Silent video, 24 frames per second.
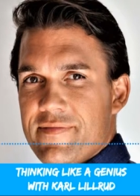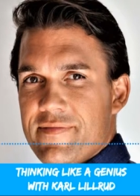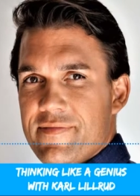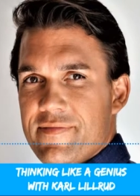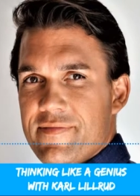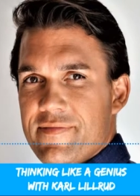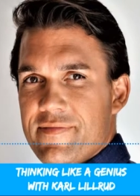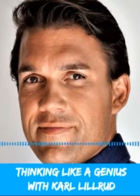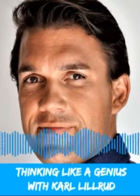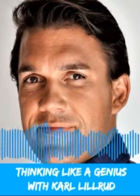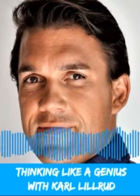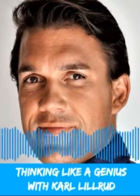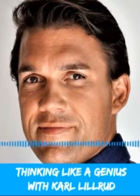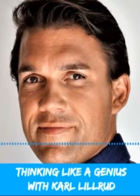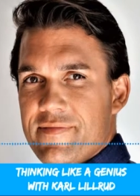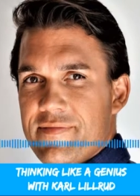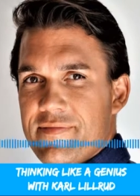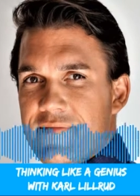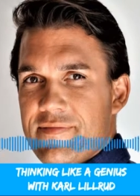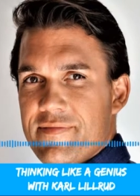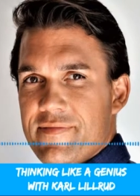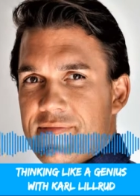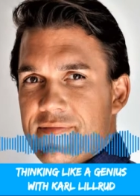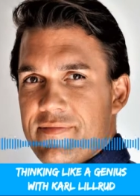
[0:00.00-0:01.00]
uh,
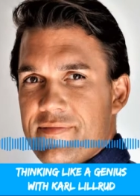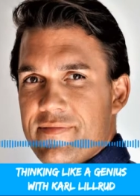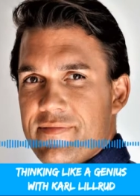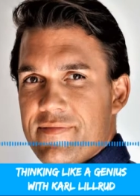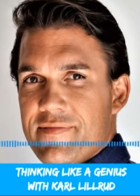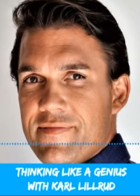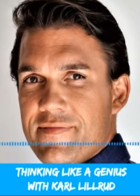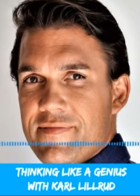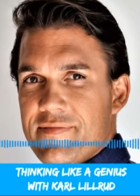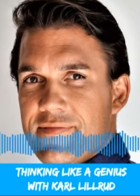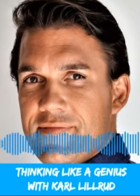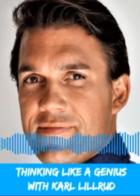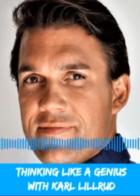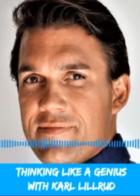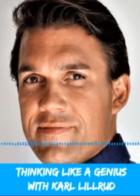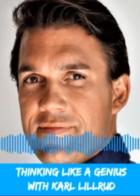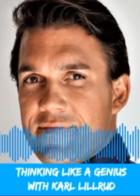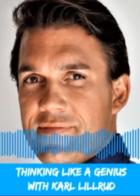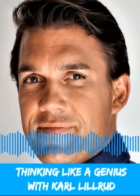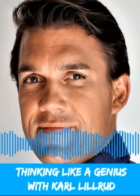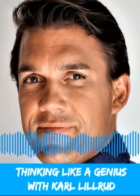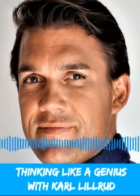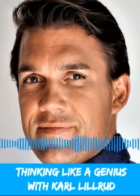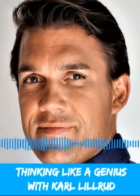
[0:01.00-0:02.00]
patterns, based
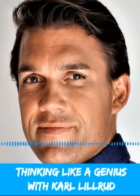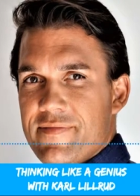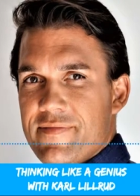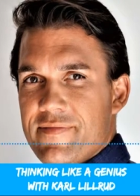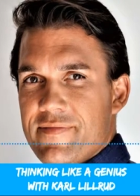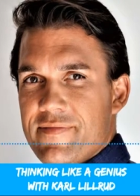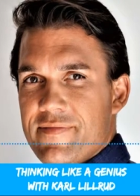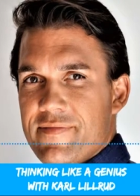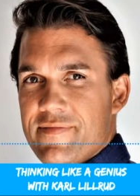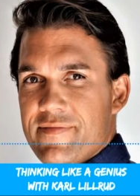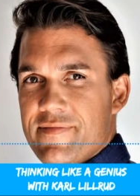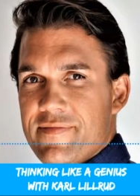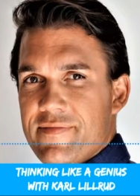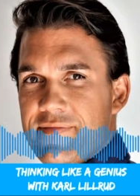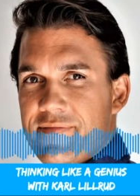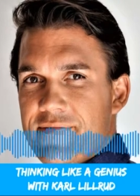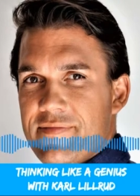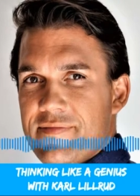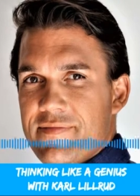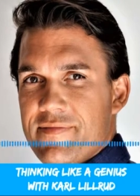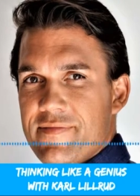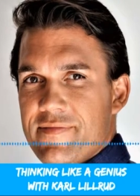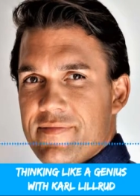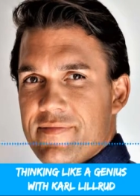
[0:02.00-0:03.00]
on
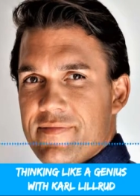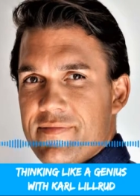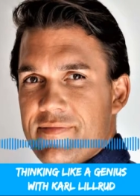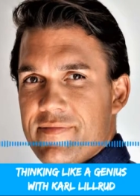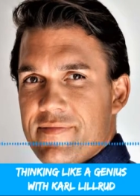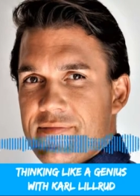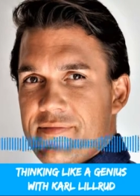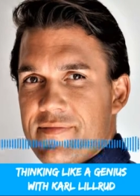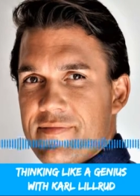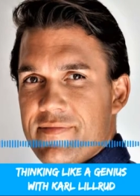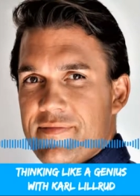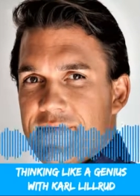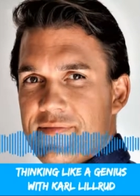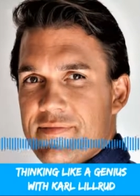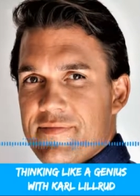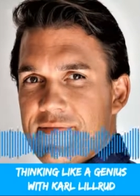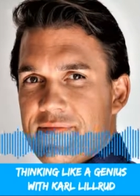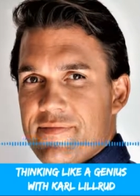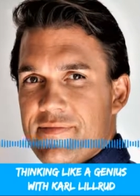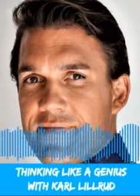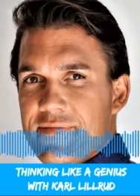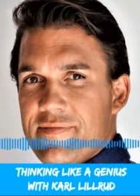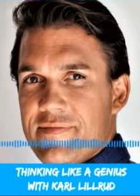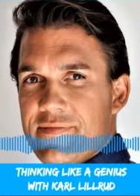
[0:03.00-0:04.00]
on these data
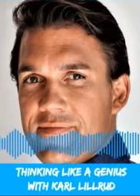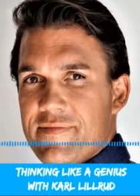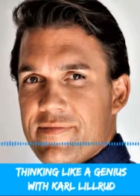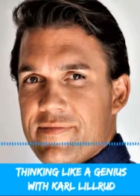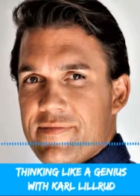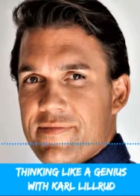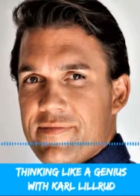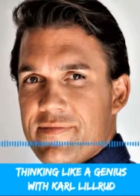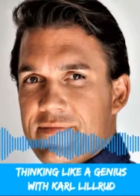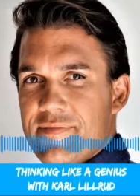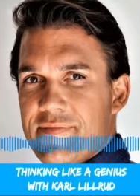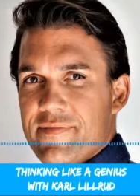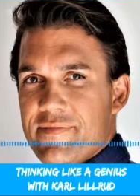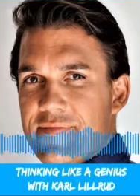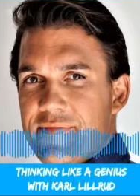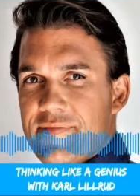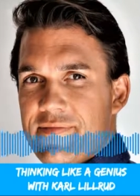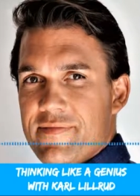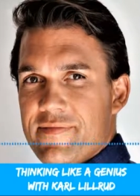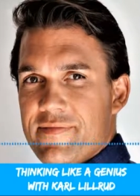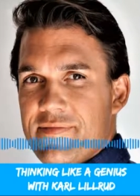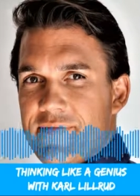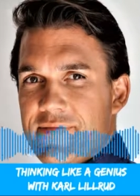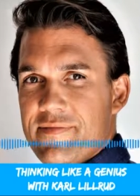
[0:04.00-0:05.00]
points that you can
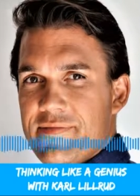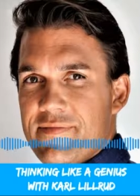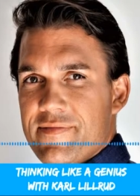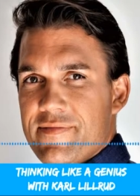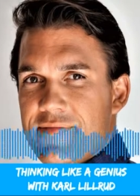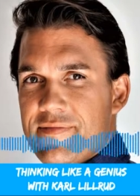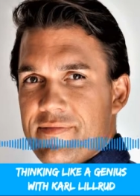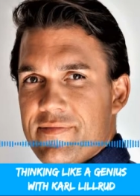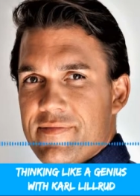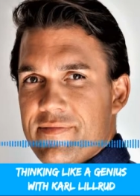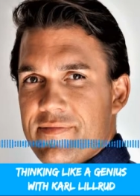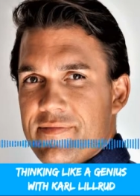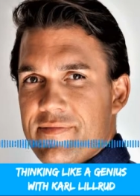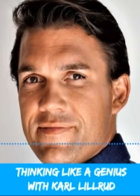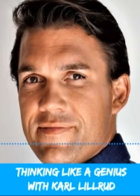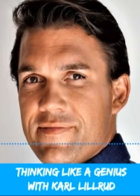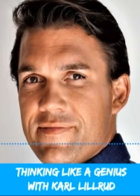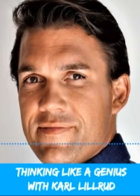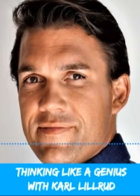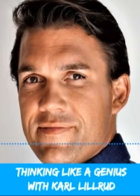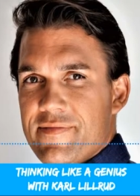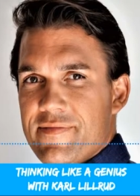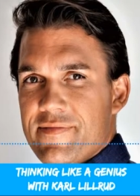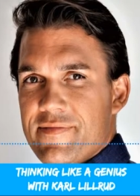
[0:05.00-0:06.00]
connect to other things.
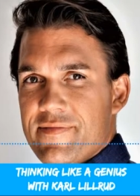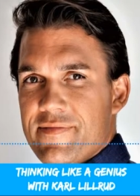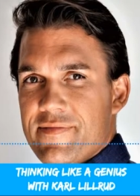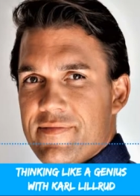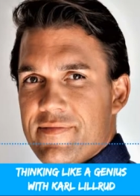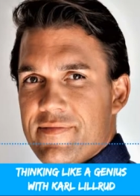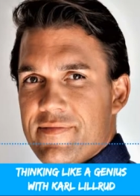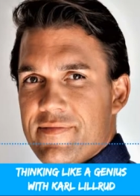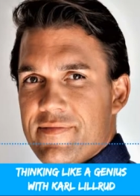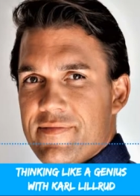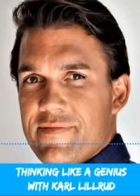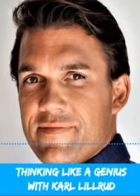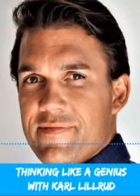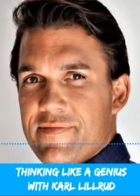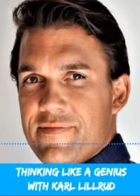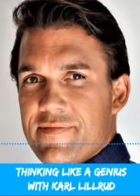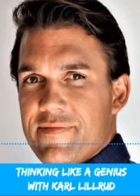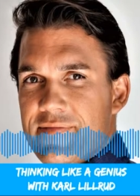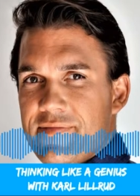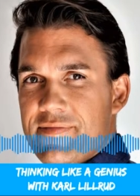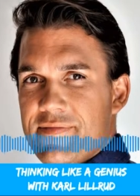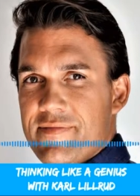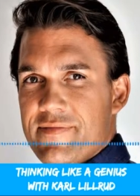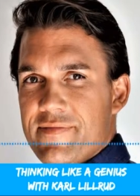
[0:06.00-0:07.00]

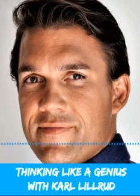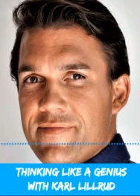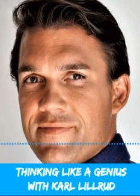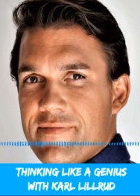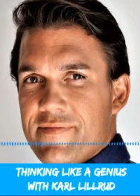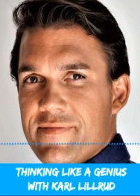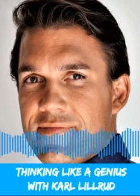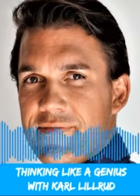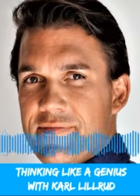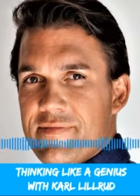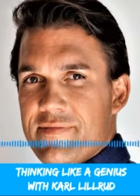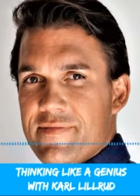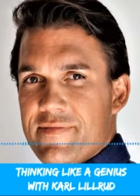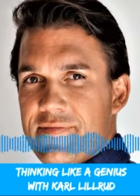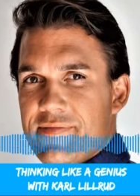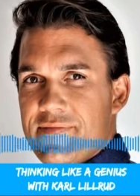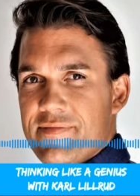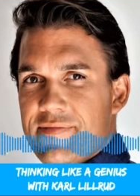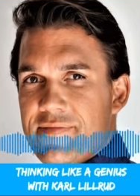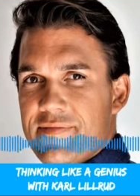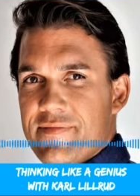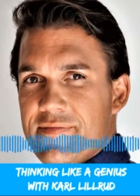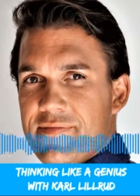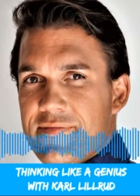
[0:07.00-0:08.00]
And by
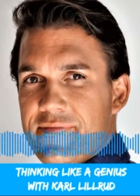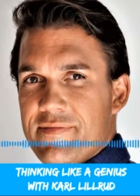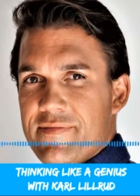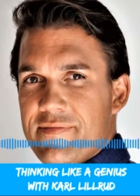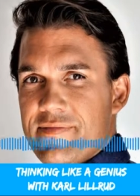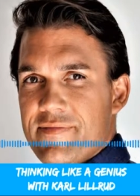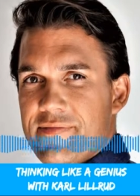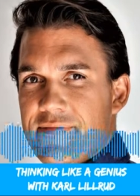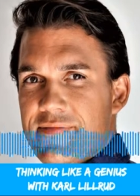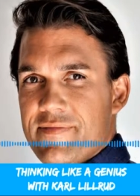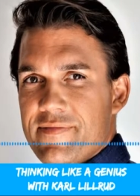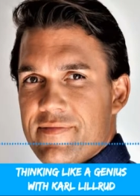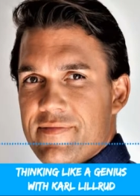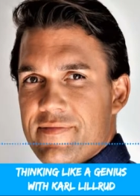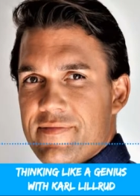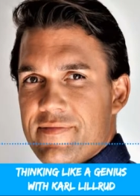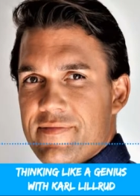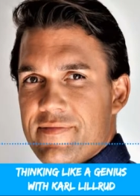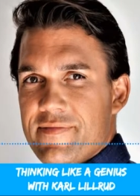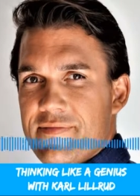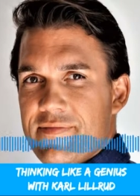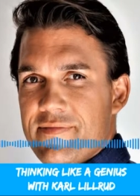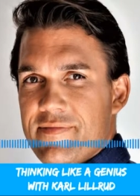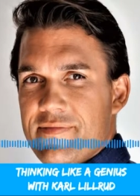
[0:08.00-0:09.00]
doing so, you will
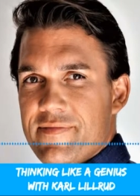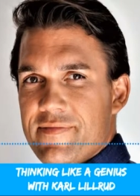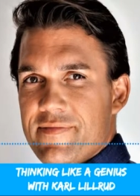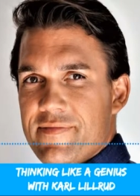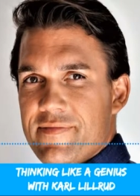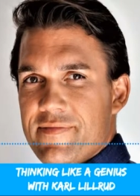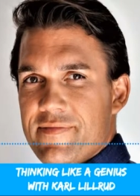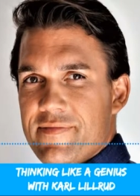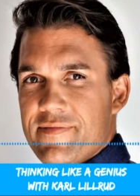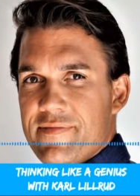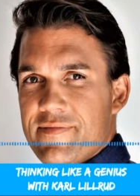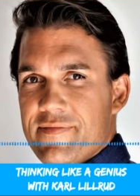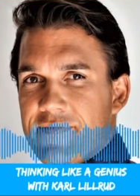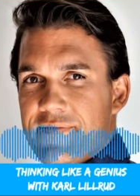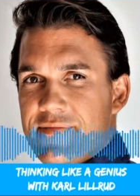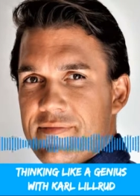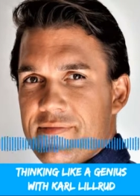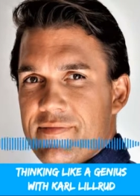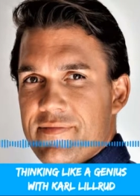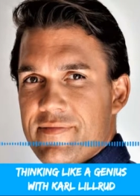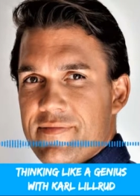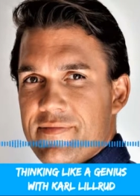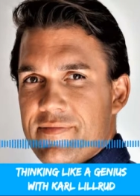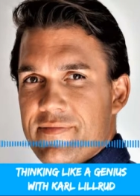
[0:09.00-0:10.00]

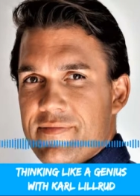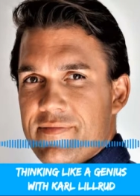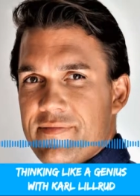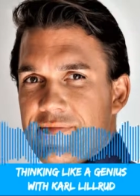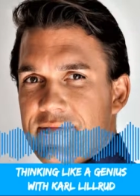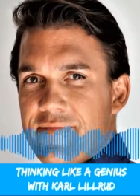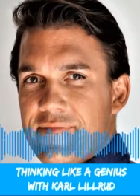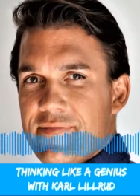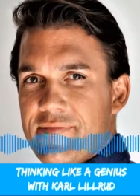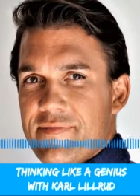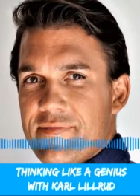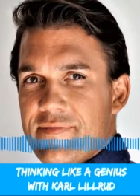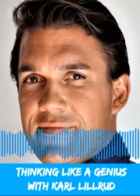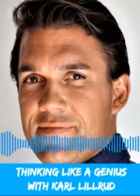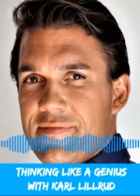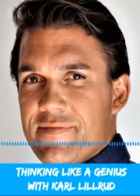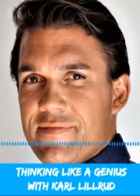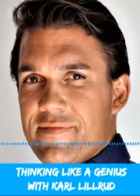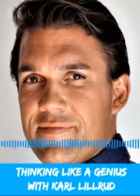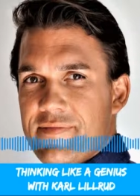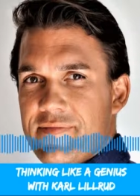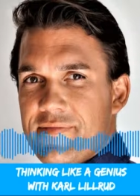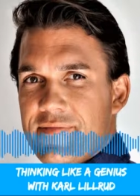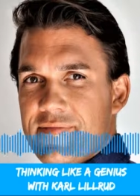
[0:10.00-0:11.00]
become so
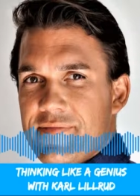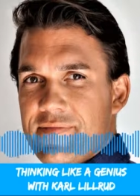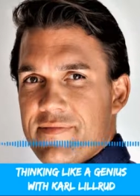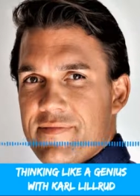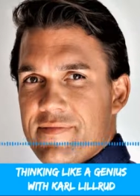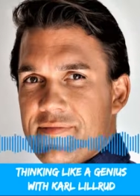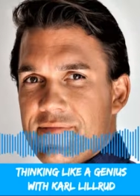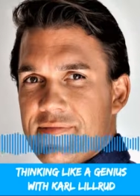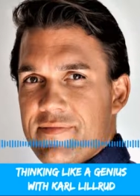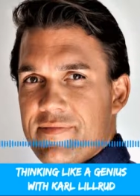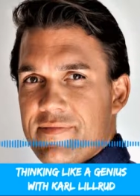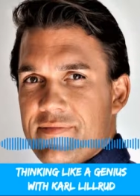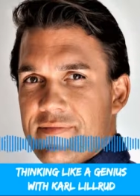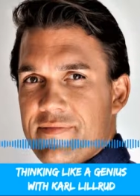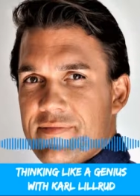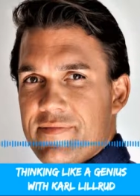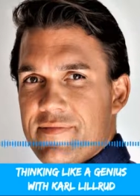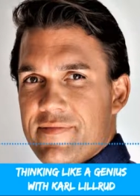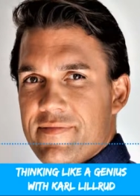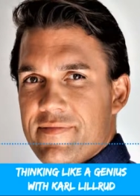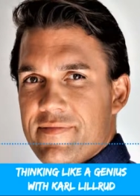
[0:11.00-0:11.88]
much more efficient